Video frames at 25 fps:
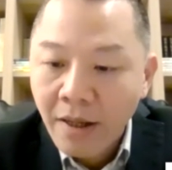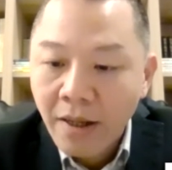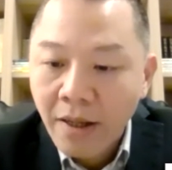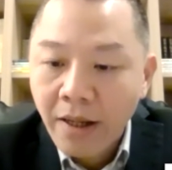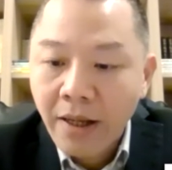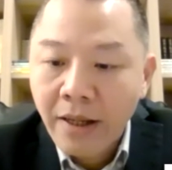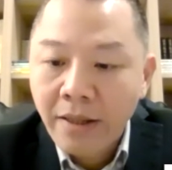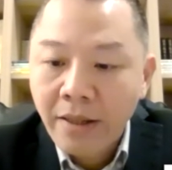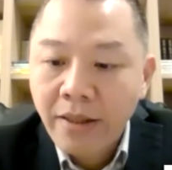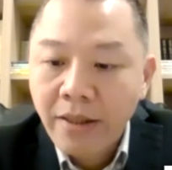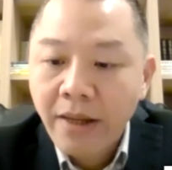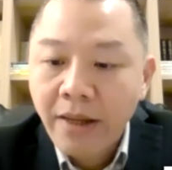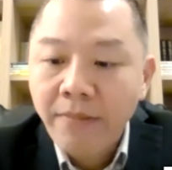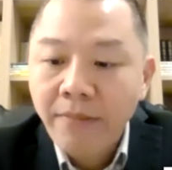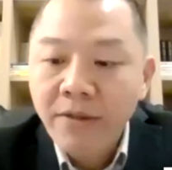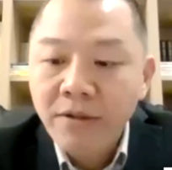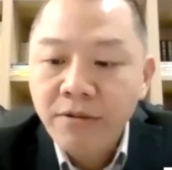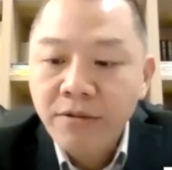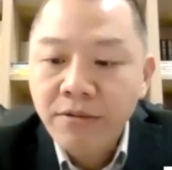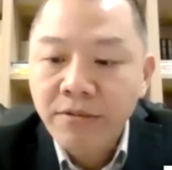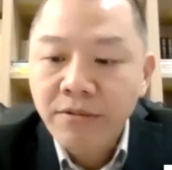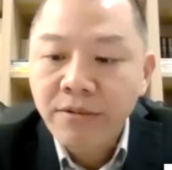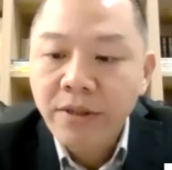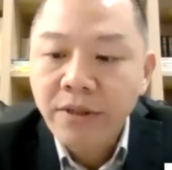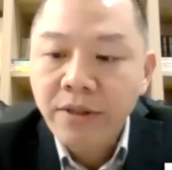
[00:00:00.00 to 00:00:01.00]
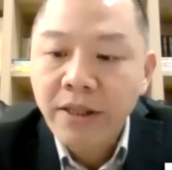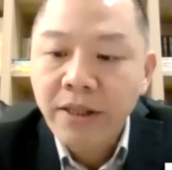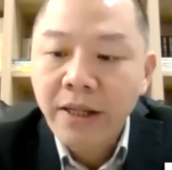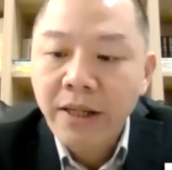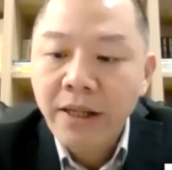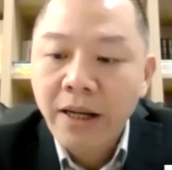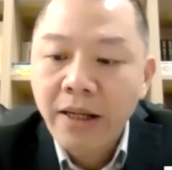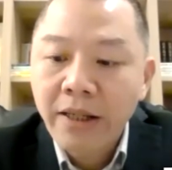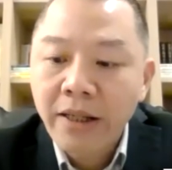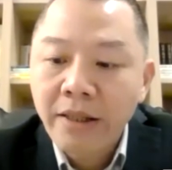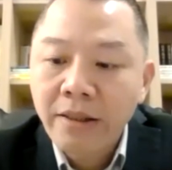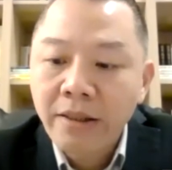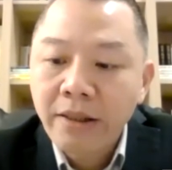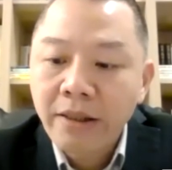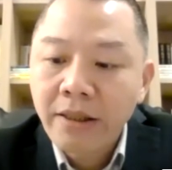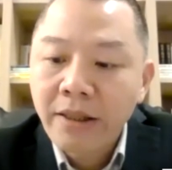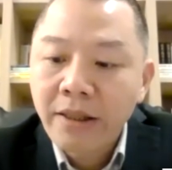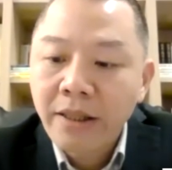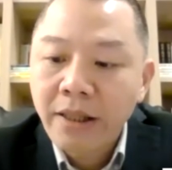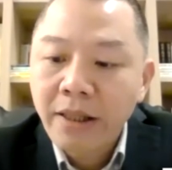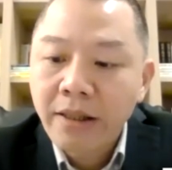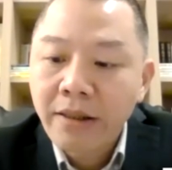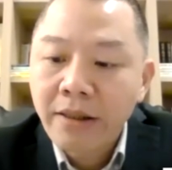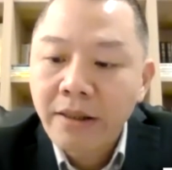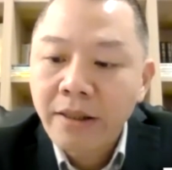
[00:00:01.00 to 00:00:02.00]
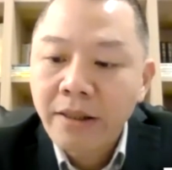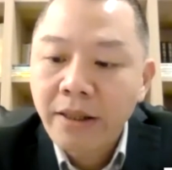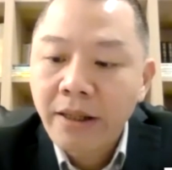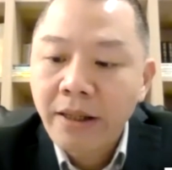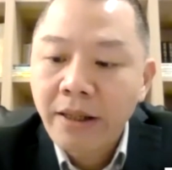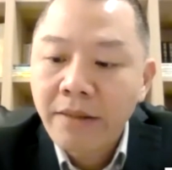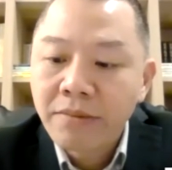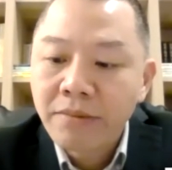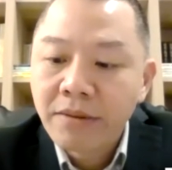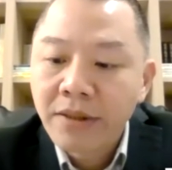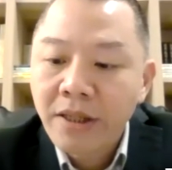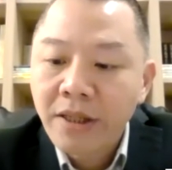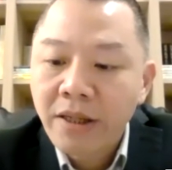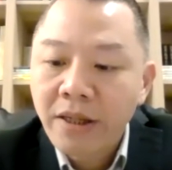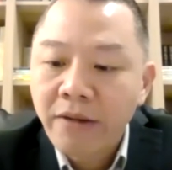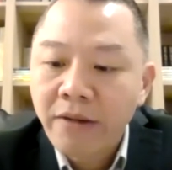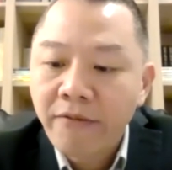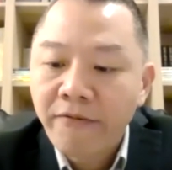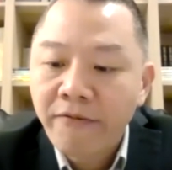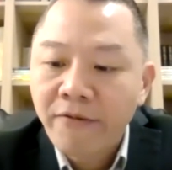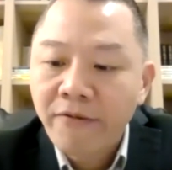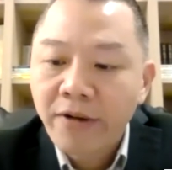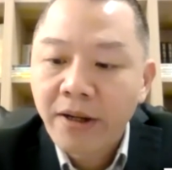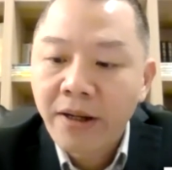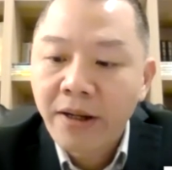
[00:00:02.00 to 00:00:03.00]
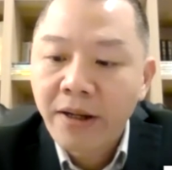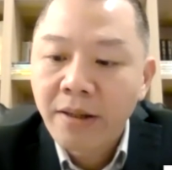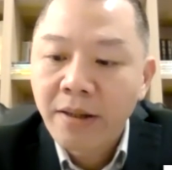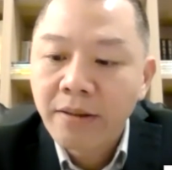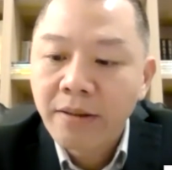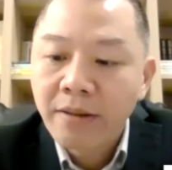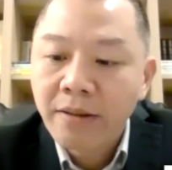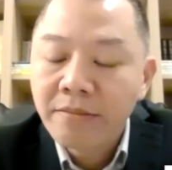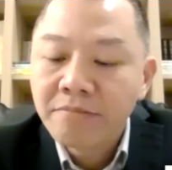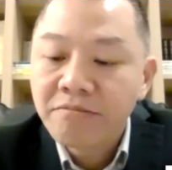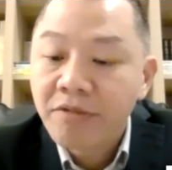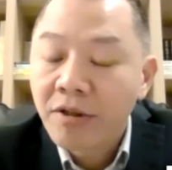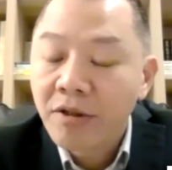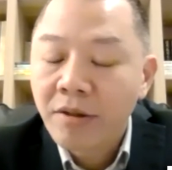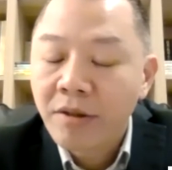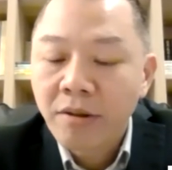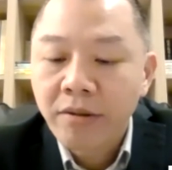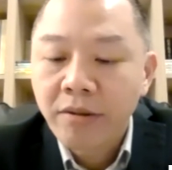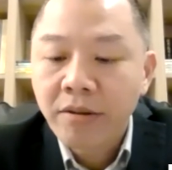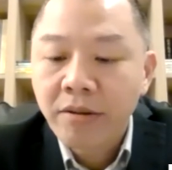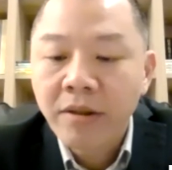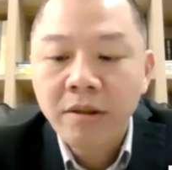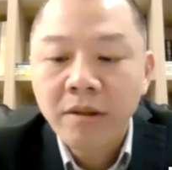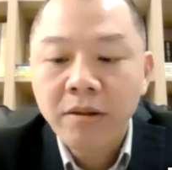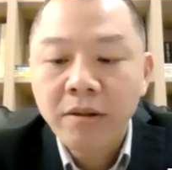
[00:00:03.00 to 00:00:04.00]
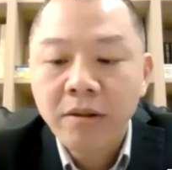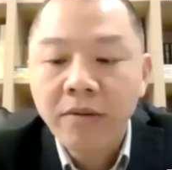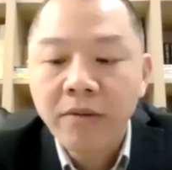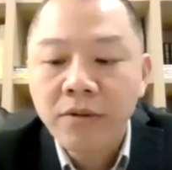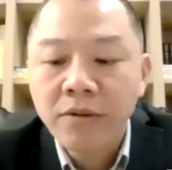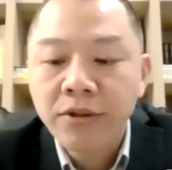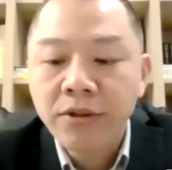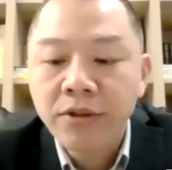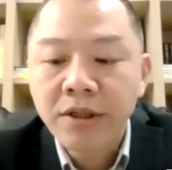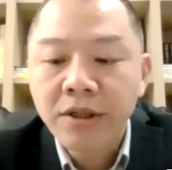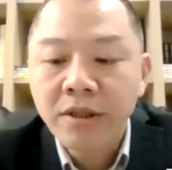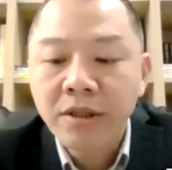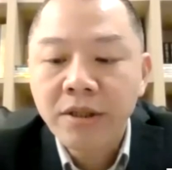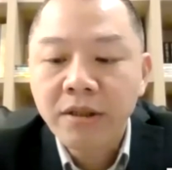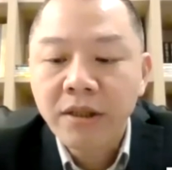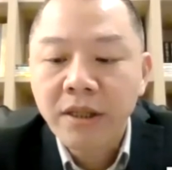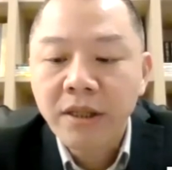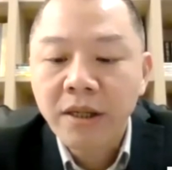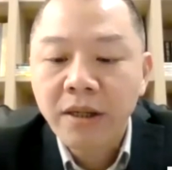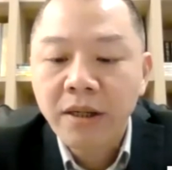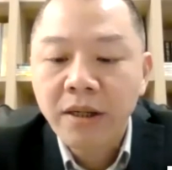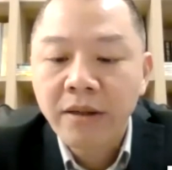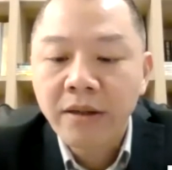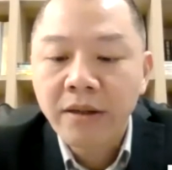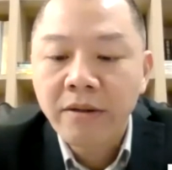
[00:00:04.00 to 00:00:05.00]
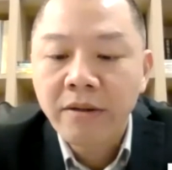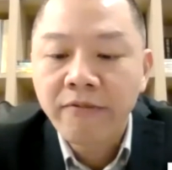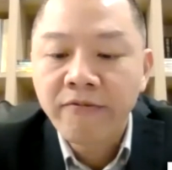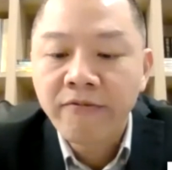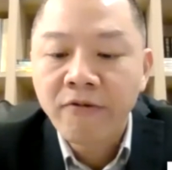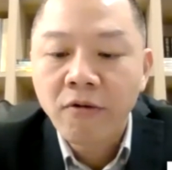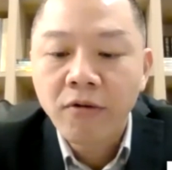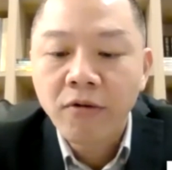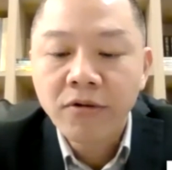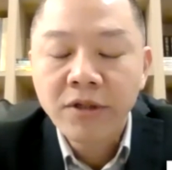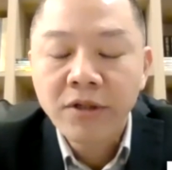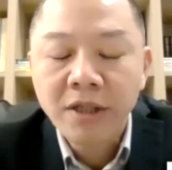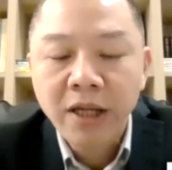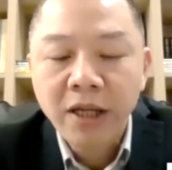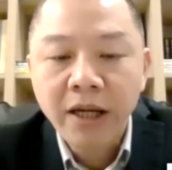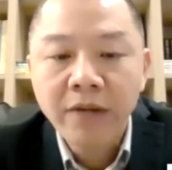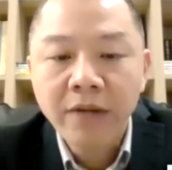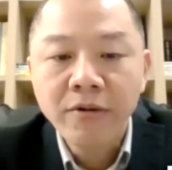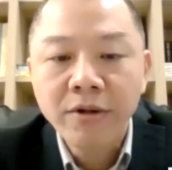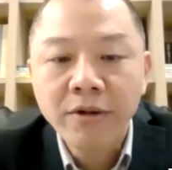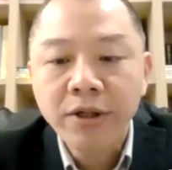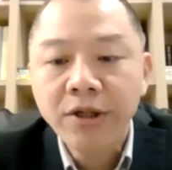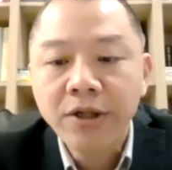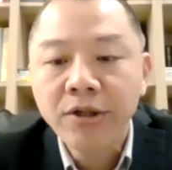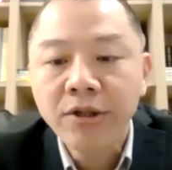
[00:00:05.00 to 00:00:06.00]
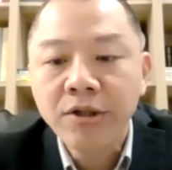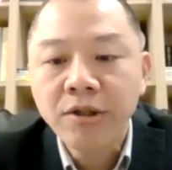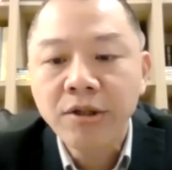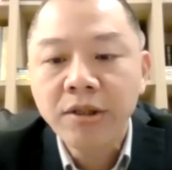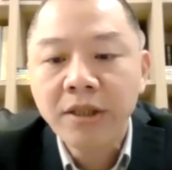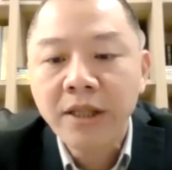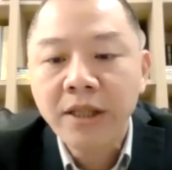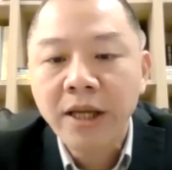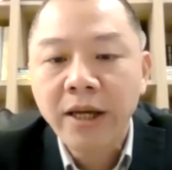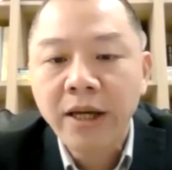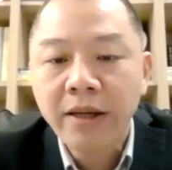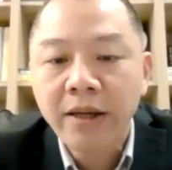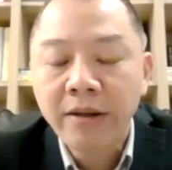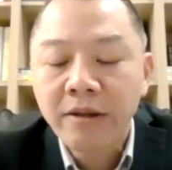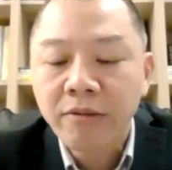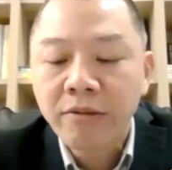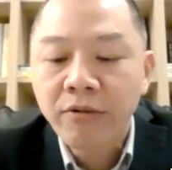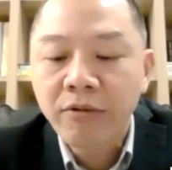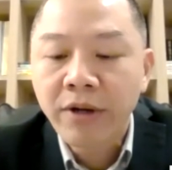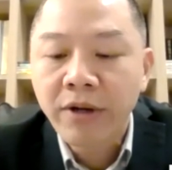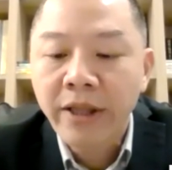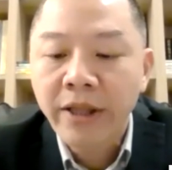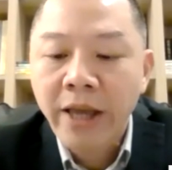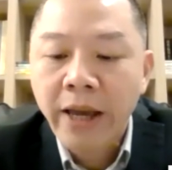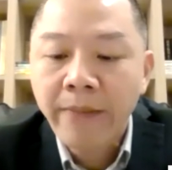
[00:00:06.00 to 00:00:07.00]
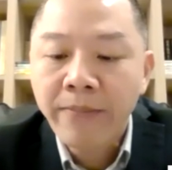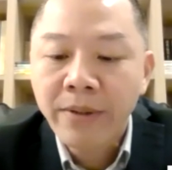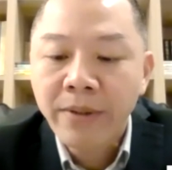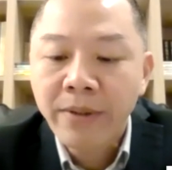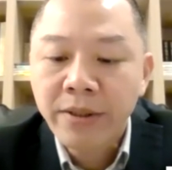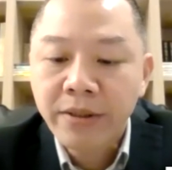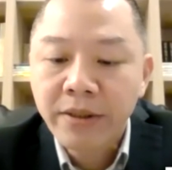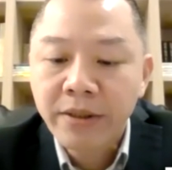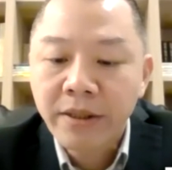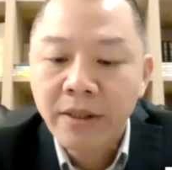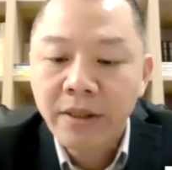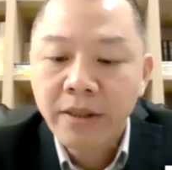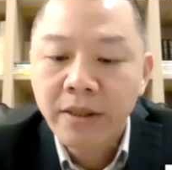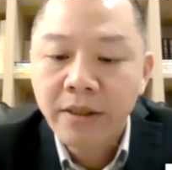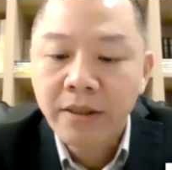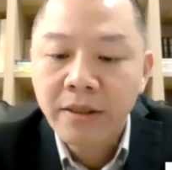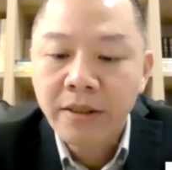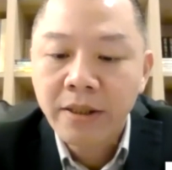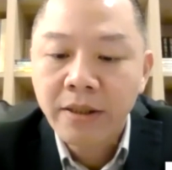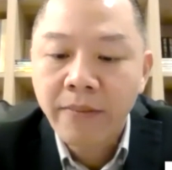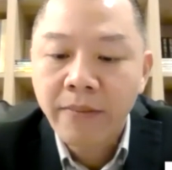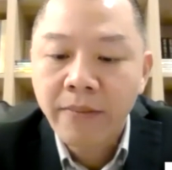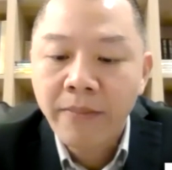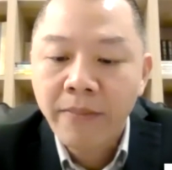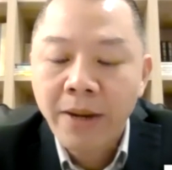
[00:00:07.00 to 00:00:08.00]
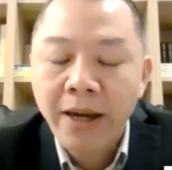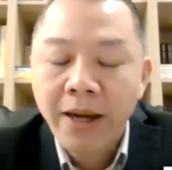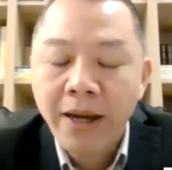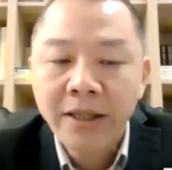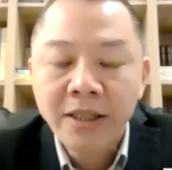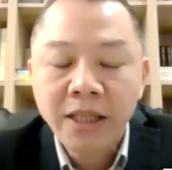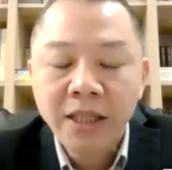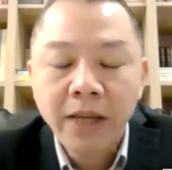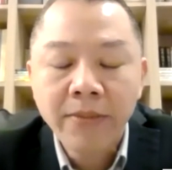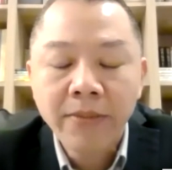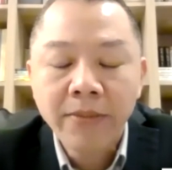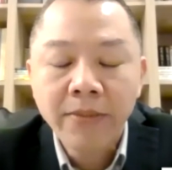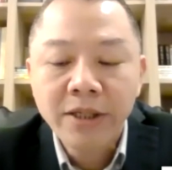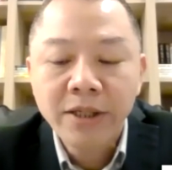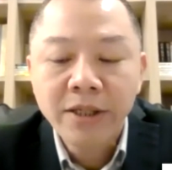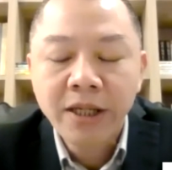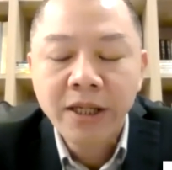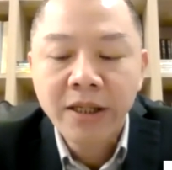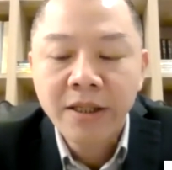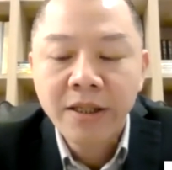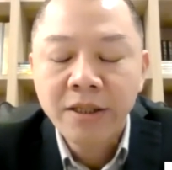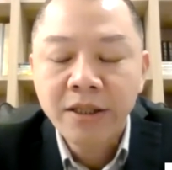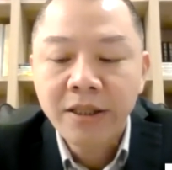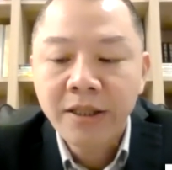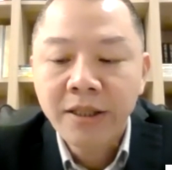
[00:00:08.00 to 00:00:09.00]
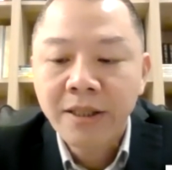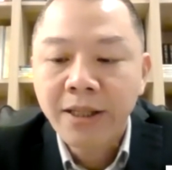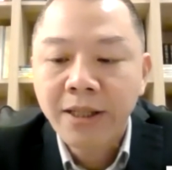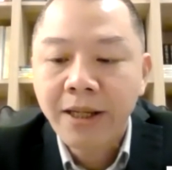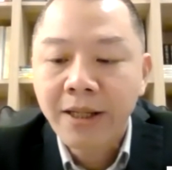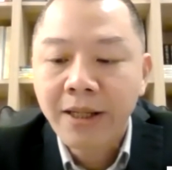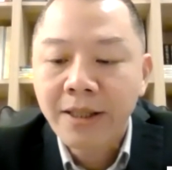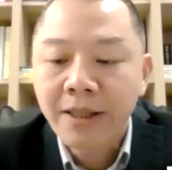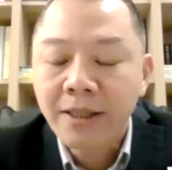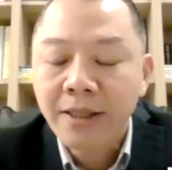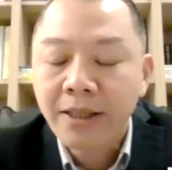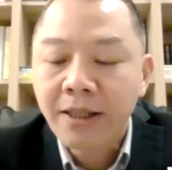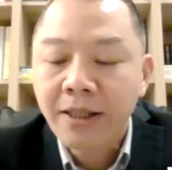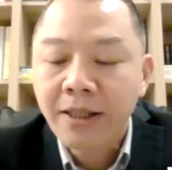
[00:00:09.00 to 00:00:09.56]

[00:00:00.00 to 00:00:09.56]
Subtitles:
And number three, I believe it will just force Taiwan. It's just like what happened in the past 7 years, that